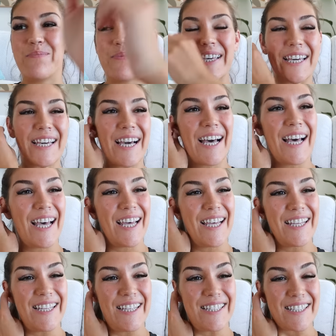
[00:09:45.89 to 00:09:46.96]

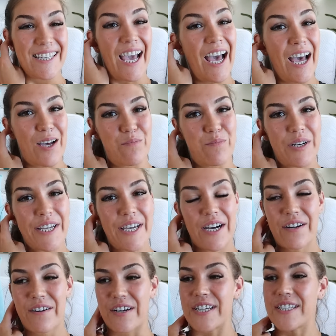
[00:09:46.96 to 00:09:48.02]
because yeah, I'm pretty
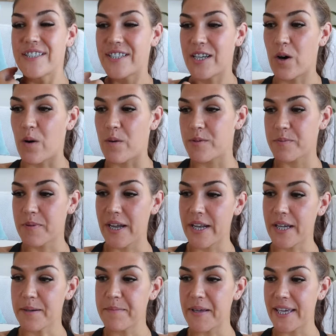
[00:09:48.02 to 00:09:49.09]
hungry. So I was
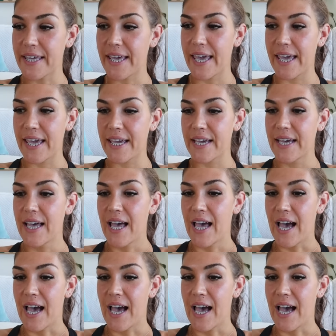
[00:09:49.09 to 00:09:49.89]
planning on making